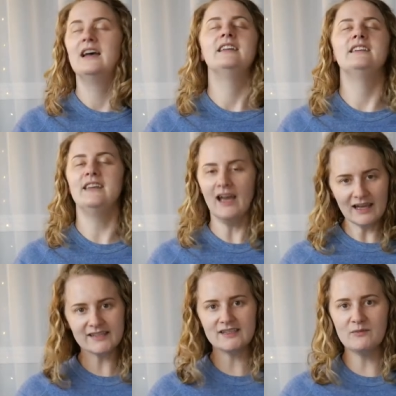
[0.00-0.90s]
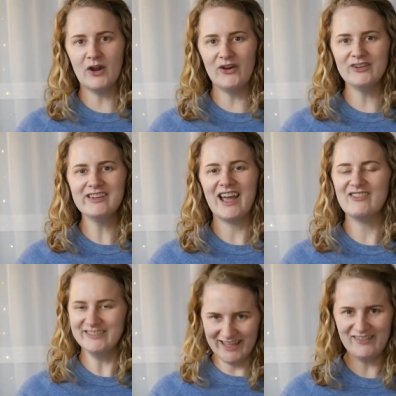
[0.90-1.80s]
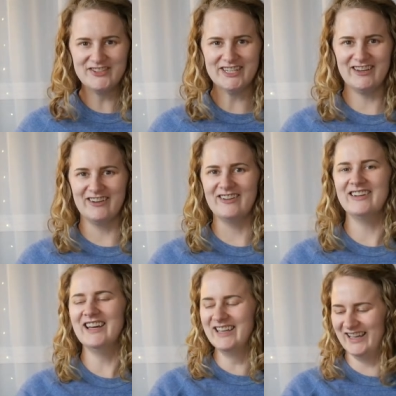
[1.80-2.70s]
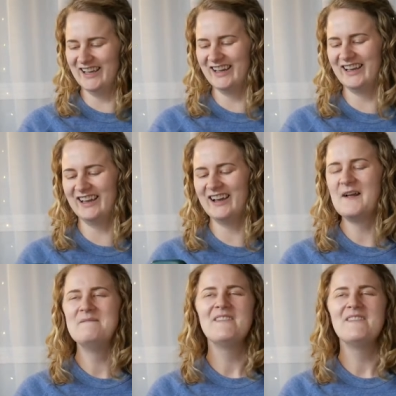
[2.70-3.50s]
Yeah, Simone, I would love to.